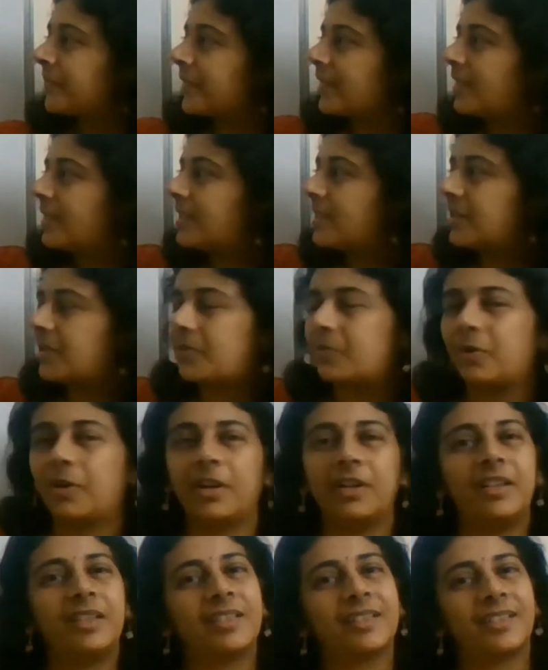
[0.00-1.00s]
This is
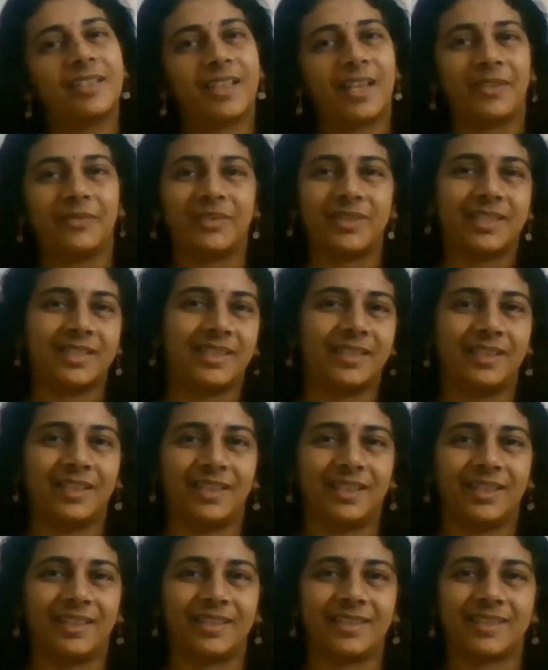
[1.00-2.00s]
what
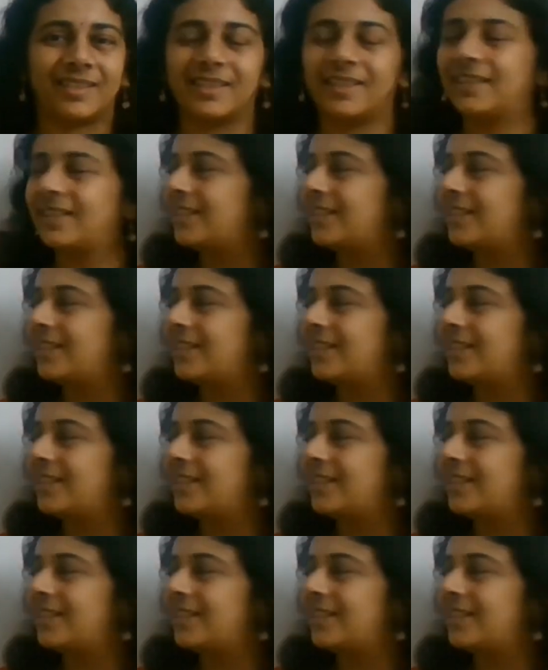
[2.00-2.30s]
diversity is.